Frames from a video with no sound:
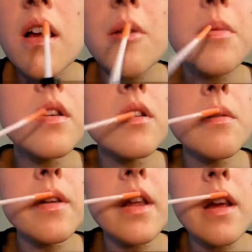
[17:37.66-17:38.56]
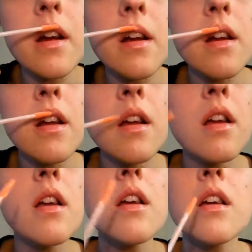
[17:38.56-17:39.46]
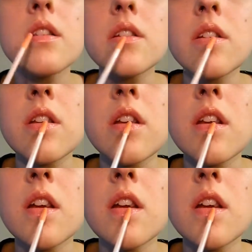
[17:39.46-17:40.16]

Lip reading: Put a little bit here, and then